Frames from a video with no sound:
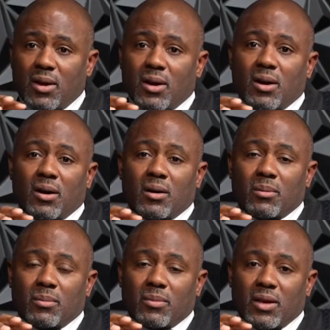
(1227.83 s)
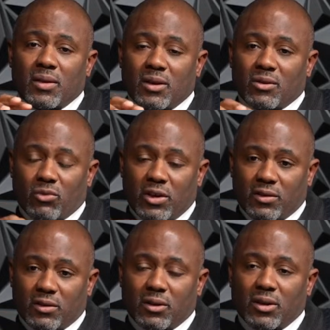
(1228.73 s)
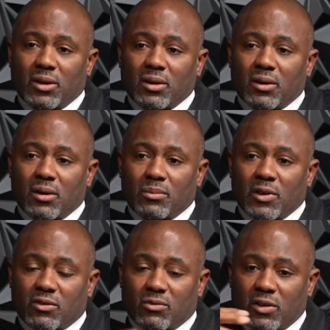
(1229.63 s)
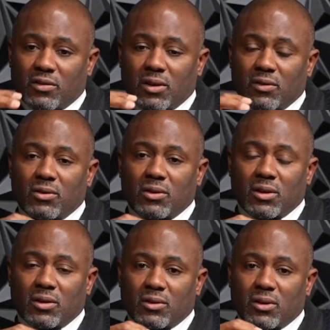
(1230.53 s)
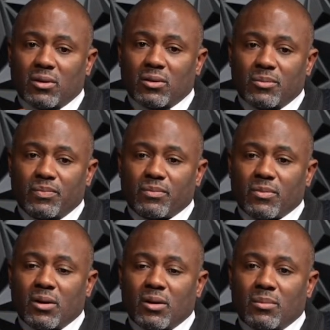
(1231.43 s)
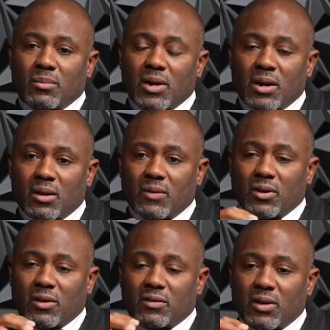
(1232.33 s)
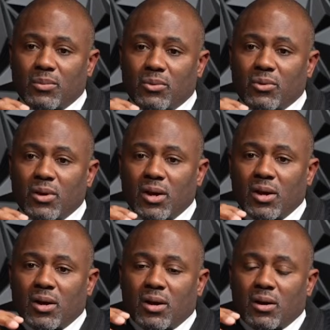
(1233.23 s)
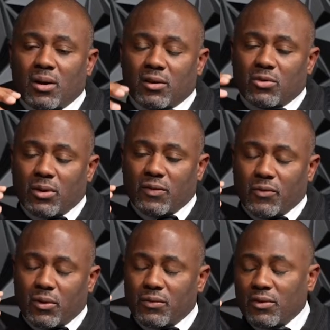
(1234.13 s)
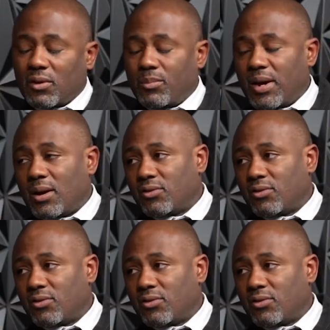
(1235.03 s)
And then recently, this recently is 2 years ago, I'll give you an example. Our 24th District PAL